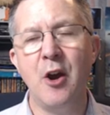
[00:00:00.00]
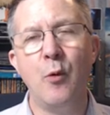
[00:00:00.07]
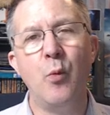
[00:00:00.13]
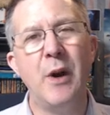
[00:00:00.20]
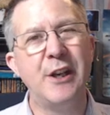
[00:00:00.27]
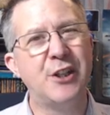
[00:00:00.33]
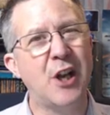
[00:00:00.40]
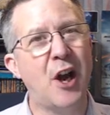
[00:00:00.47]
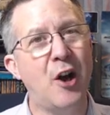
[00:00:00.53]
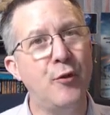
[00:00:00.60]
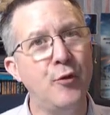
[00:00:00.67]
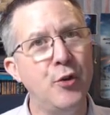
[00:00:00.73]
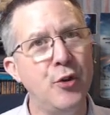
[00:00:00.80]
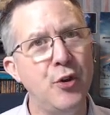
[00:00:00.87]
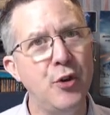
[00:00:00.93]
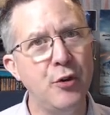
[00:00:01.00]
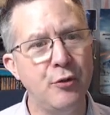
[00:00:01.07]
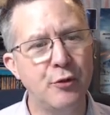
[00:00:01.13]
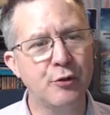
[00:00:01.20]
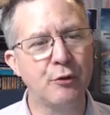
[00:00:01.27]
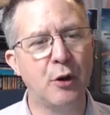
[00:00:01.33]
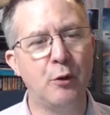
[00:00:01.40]
which are
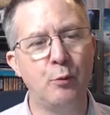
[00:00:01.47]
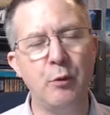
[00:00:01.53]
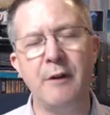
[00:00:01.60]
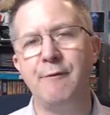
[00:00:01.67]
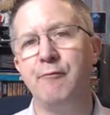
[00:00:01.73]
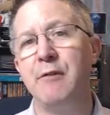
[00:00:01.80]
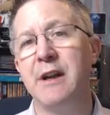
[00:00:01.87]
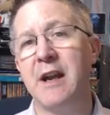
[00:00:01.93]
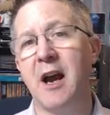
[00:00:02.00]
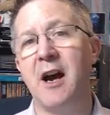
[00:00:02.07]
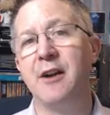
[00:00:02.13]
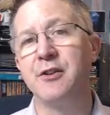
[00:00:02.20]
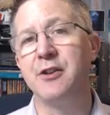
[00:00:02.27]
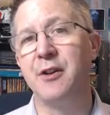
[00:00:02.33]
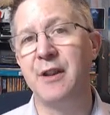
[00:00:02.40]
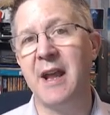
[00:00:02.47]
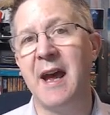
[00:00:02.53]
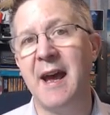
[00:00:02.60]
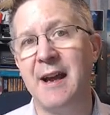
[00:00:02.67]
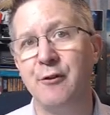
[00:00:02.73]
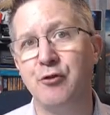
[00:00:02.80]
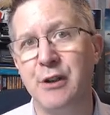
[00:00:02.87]
neutral with regard to
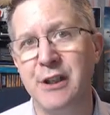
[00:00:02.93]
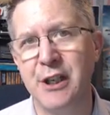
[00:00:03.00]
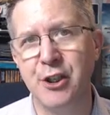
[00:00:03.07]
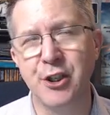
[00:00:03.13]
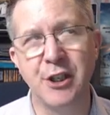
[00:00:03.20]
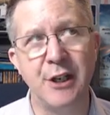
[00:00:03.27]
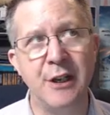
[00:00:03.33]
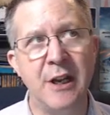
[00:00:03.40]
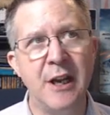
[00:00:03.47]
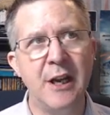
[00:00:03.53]
their tradition.